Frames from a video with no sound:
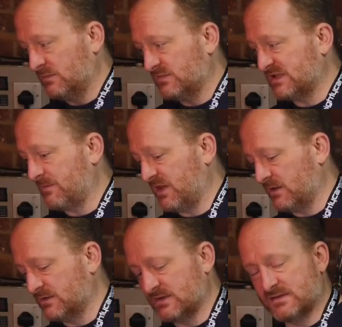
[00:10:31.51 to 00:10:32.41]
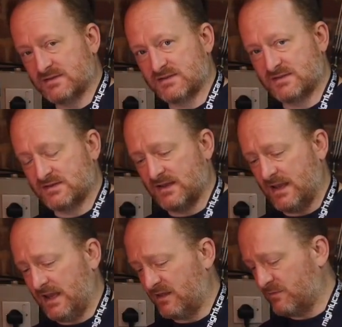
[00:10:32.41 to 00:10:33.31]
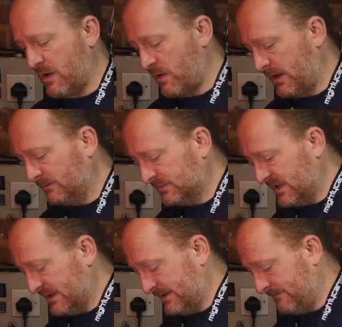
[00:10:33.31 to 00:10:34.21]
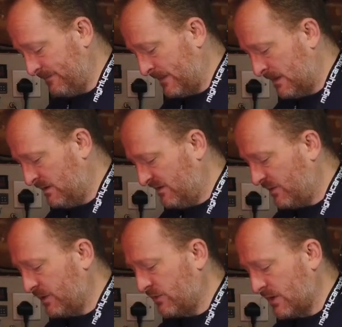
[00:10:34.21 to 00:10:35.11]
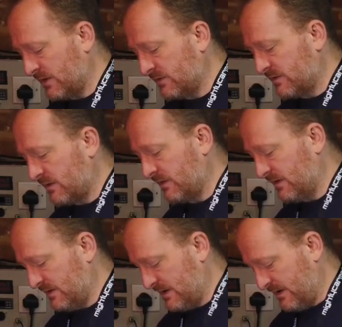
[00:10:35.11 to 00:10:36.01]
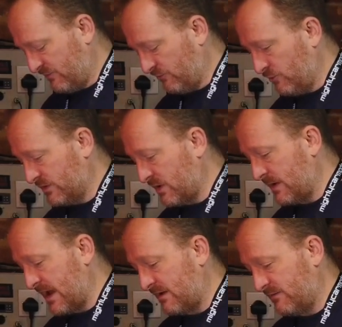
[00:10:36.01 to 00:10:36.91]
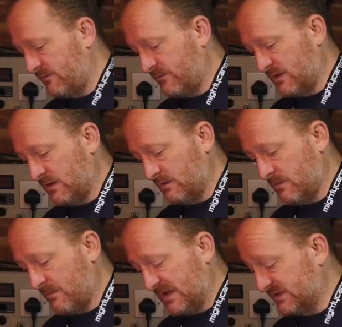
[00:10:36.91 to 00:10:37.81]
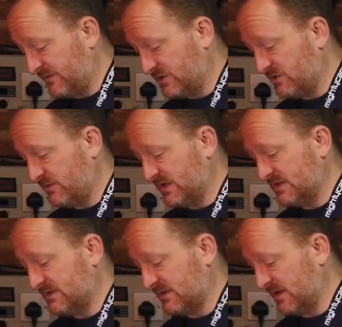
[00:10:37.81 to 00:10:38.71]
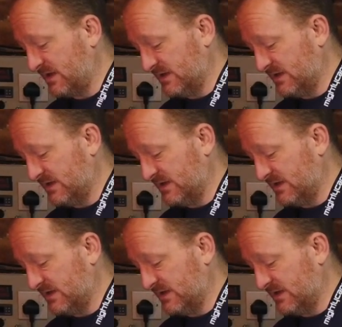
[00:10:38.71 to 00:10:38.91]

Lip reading: something had eked by. So I don't, as a rule, I don't have a massive issue with this. I think